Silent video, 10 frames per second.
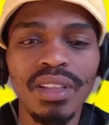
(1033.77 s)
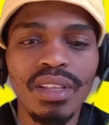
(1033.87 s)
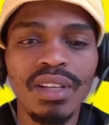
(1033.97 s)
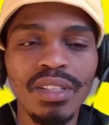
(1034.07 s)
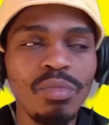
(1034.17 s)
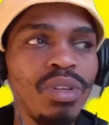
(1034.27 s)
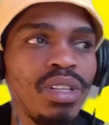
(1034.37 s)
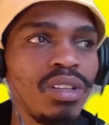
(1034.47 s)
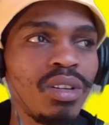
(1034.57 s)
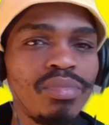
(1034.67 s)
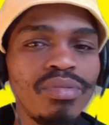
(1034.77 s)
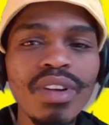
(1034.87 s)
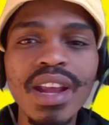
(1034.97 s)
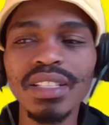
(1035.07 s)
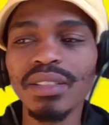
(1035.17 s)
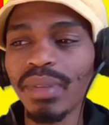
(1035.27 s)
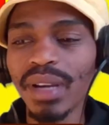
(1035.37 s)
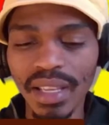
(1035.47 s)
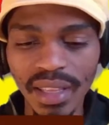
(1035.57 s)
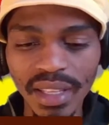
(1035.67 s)
that is being oppressed
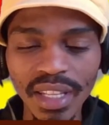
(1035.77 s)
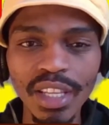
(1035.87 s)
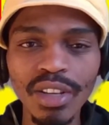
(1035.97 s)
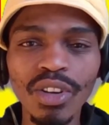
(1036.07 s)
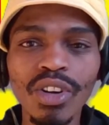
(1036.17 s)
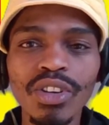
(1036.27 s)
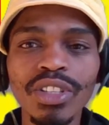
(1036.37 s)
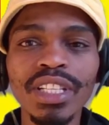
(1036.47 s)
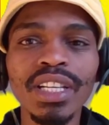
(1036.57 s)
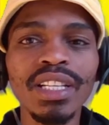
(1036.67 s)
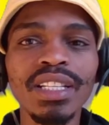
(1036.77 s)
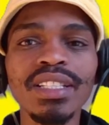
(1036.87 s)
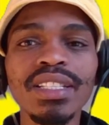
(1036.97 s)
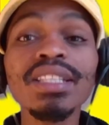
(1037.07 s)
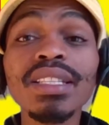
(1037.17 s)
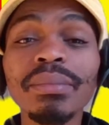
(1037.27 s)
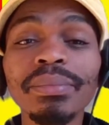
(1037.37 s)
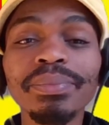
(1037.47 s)
by the neo-colonial system.